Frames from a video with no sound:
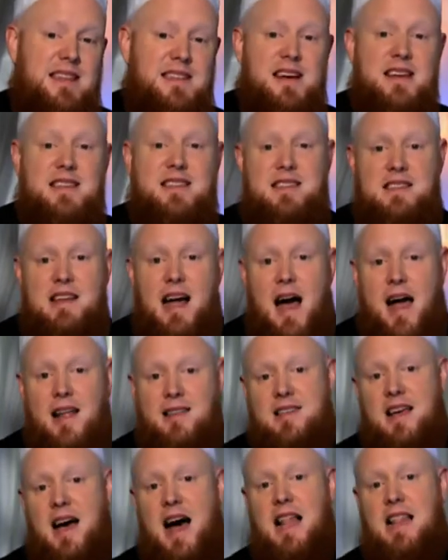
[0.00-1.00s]
does
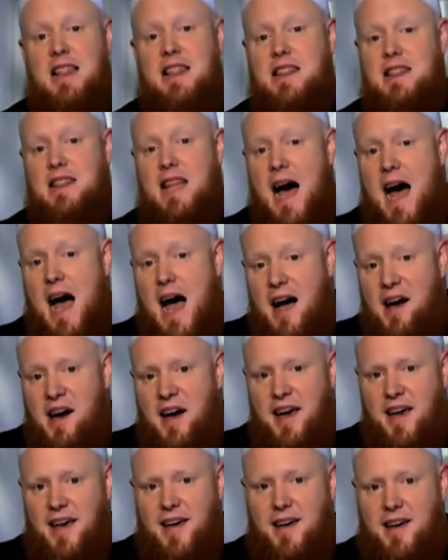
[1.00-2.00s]
not
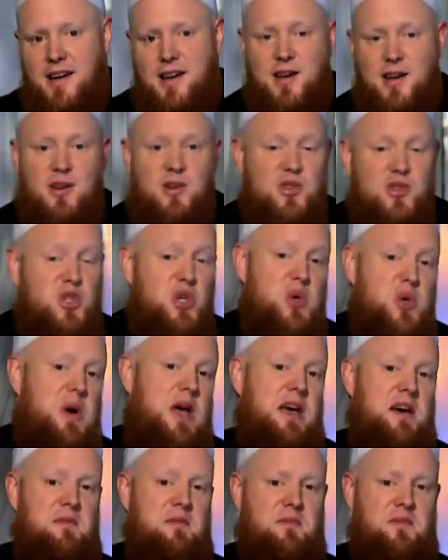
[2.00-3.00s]
lie to
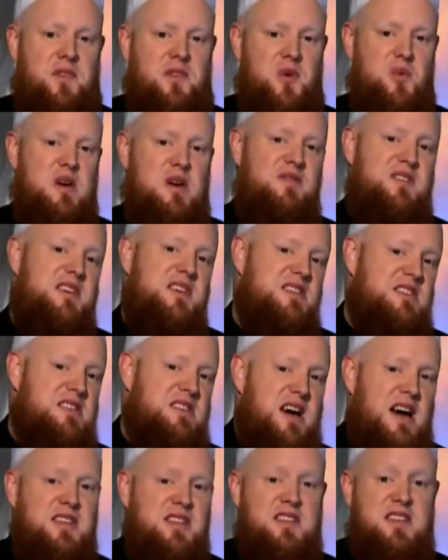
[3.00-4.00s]
him. We've
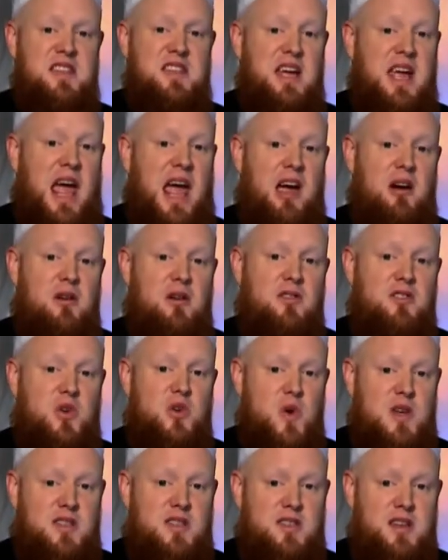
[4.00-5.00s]
discussed the
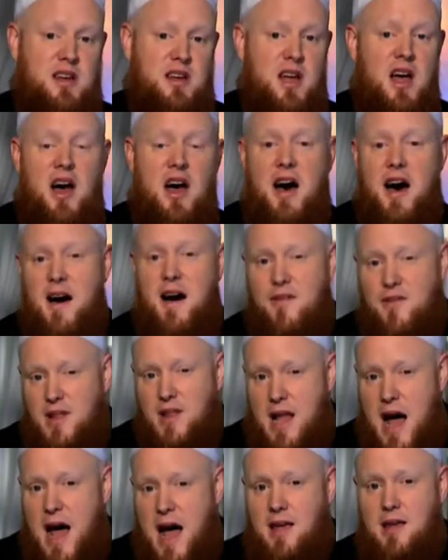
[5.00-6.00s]
characteristic of
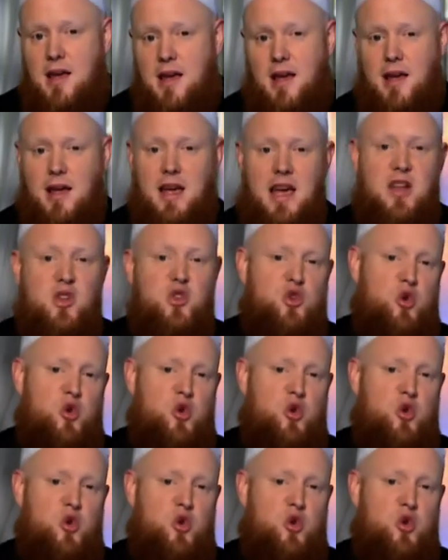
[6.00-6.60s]
lying and